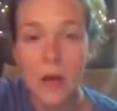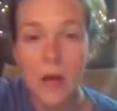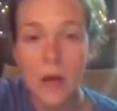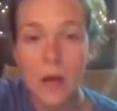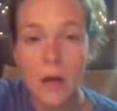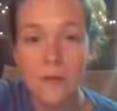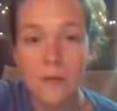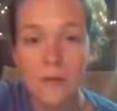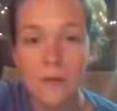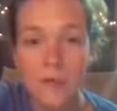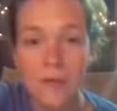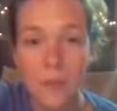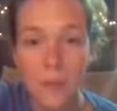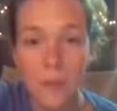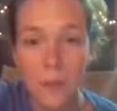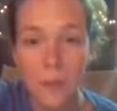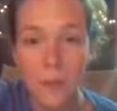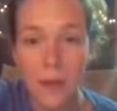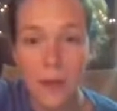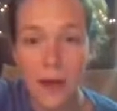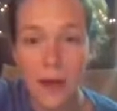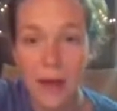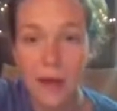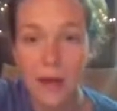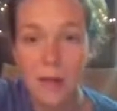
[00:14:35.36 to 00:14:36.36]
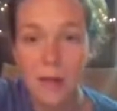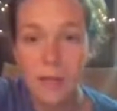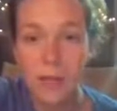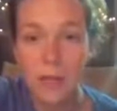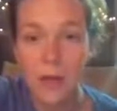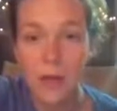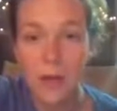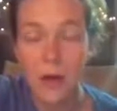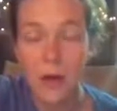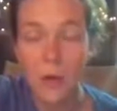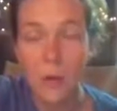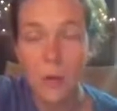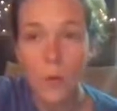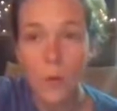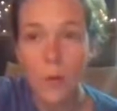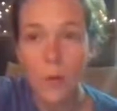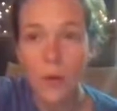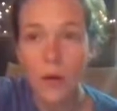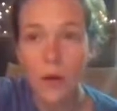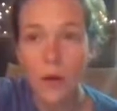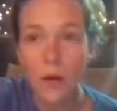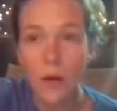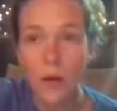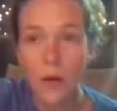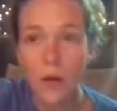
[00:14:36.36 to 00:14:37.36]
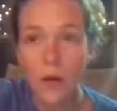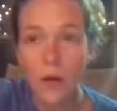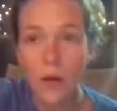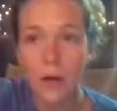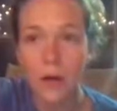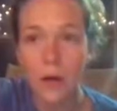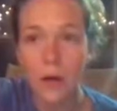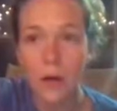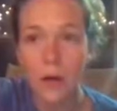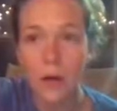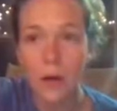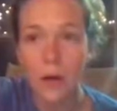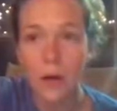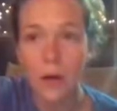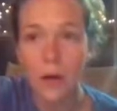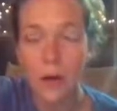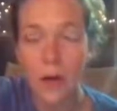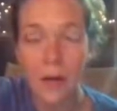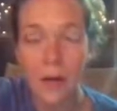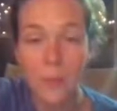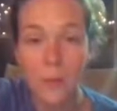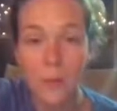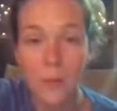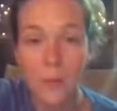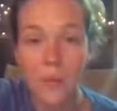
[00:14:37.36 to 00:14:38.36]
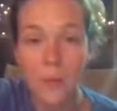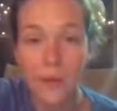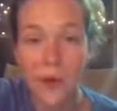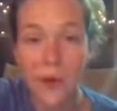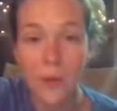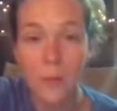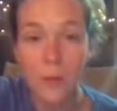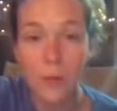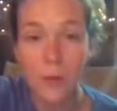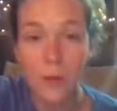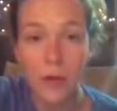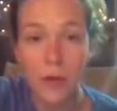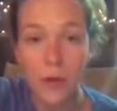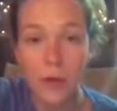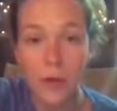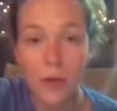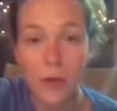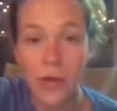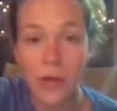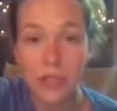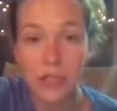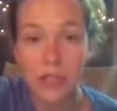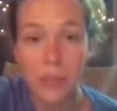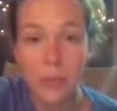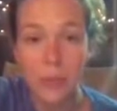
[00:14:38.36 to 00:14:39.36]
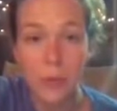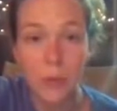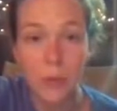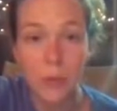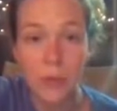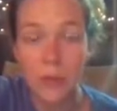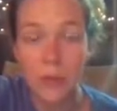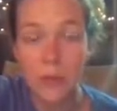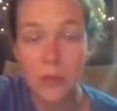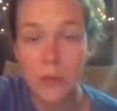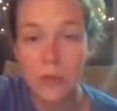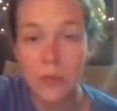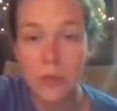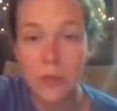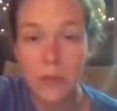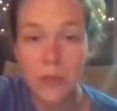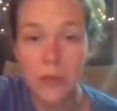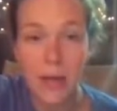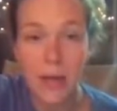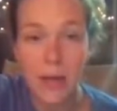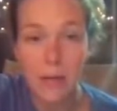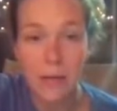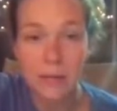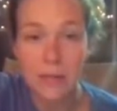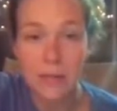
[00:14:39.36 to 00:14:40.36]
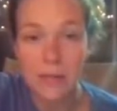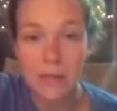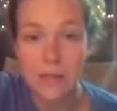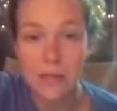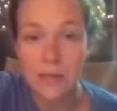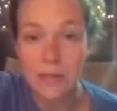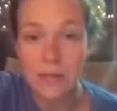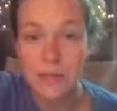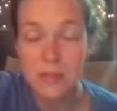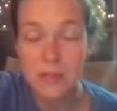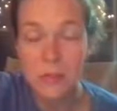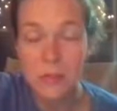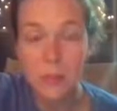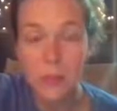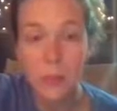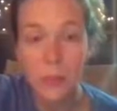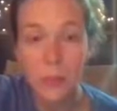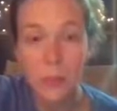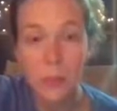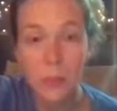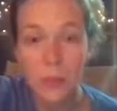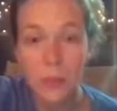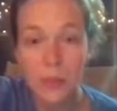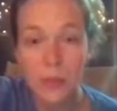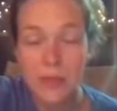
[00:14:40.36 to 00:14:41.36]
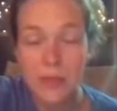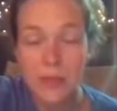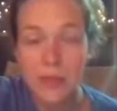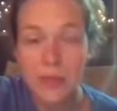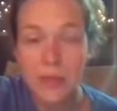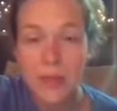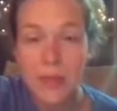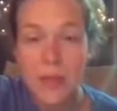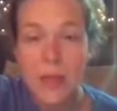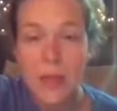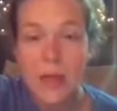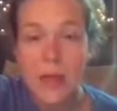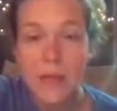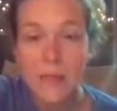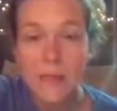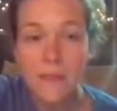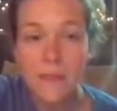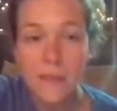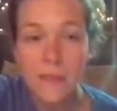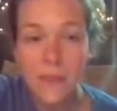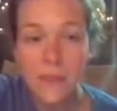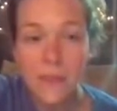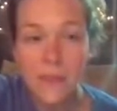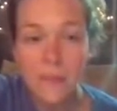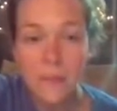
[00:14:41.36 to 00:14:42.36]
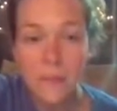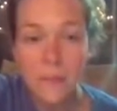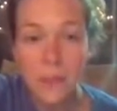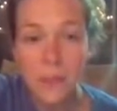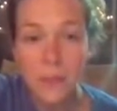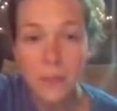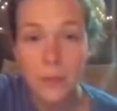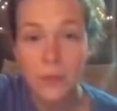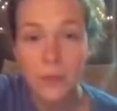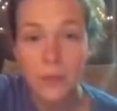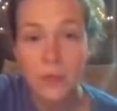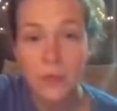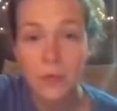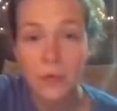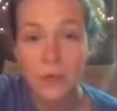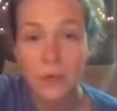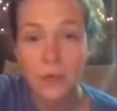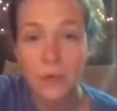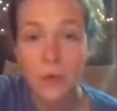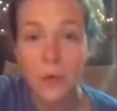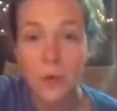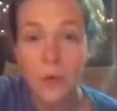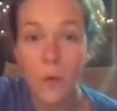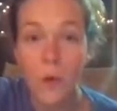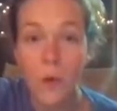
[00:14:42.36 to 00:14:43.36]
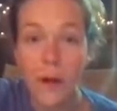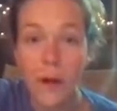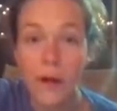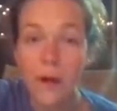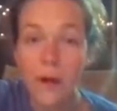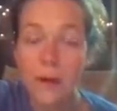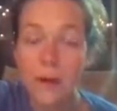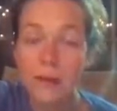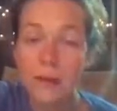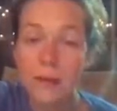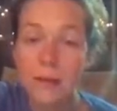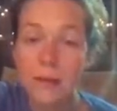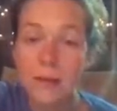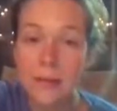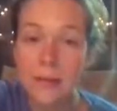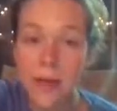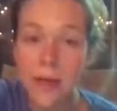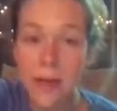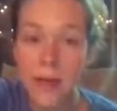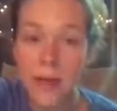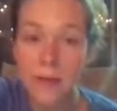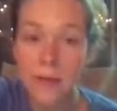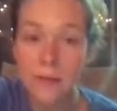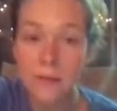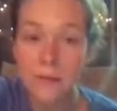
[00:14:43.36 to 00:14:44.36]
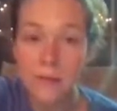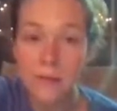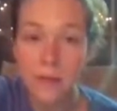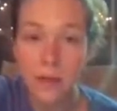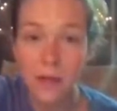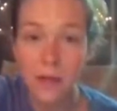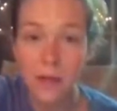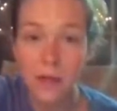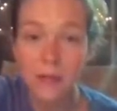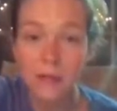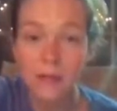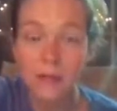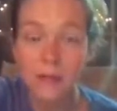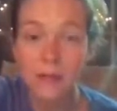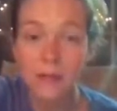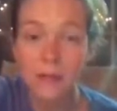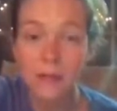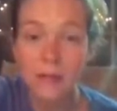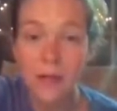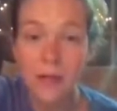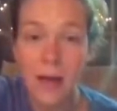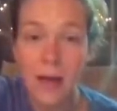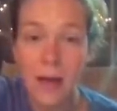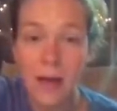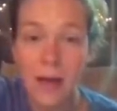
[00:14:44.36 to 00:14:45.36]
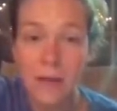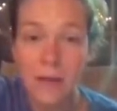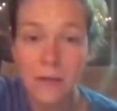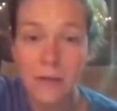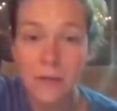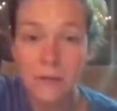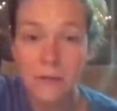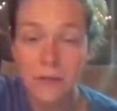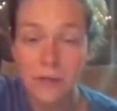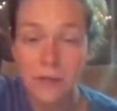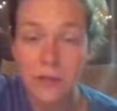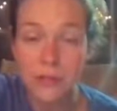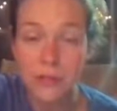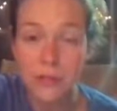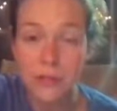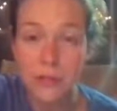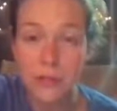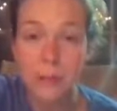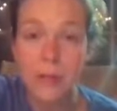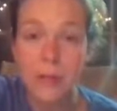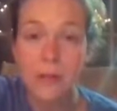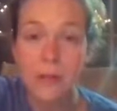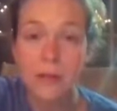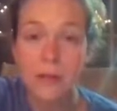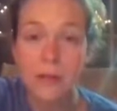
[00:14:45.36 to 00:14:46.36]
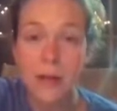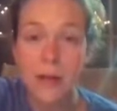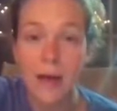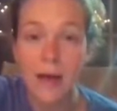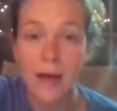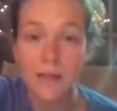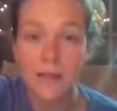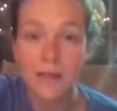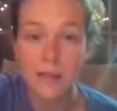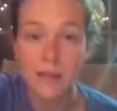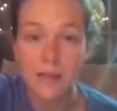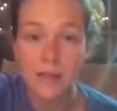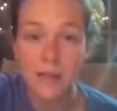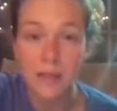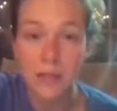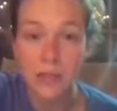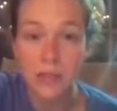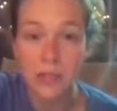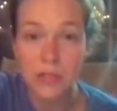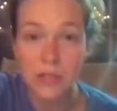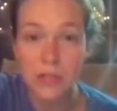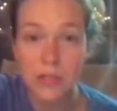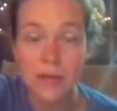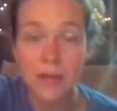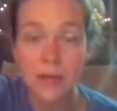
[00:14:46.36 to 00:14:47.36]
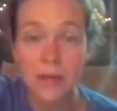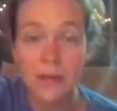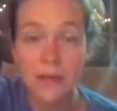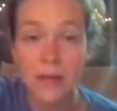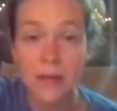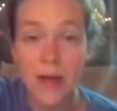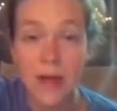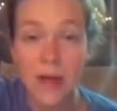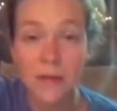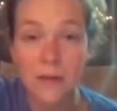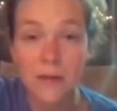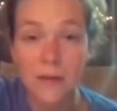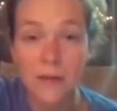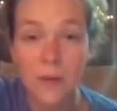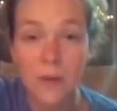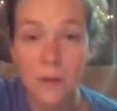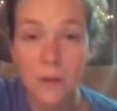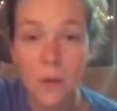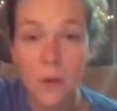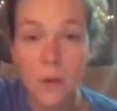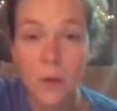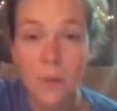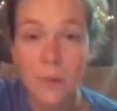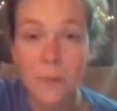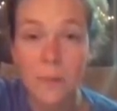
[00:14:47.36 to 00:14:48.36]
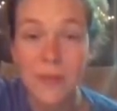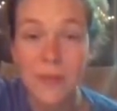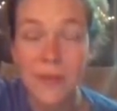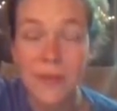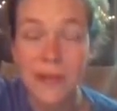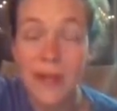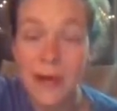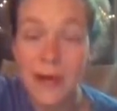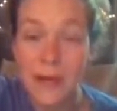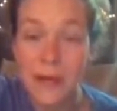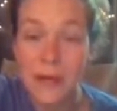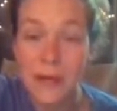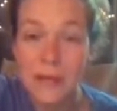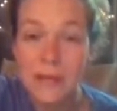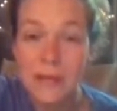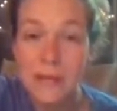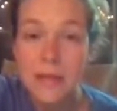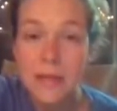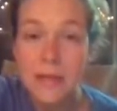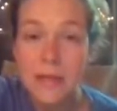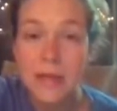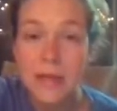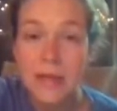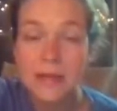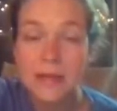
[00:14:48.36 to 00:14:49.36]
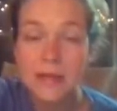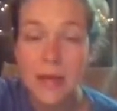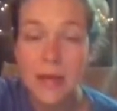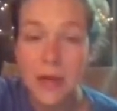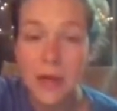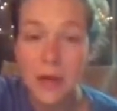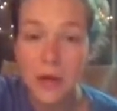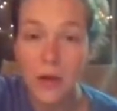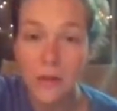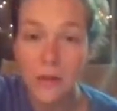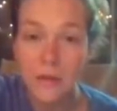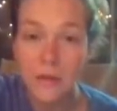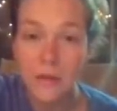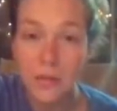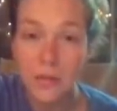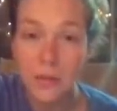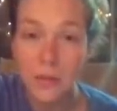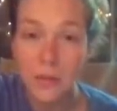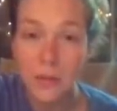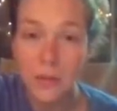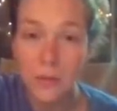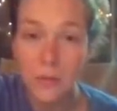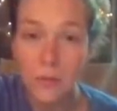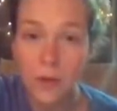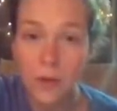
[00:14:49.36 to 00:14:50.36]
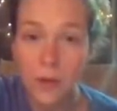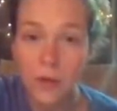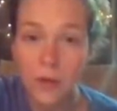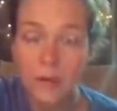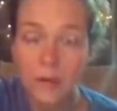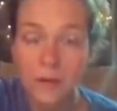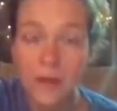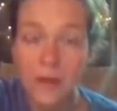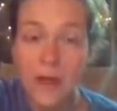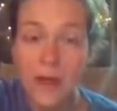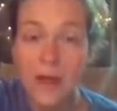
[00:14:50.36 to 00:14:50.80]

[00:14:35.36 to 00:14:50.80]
Fibromyalgia or hypothyroid or Hashimoto's or Lyme's disease or lupus. These people are going to require a lot of love, a lot of friendship, a lot of attention, and a lot of support because die-off's going to be rough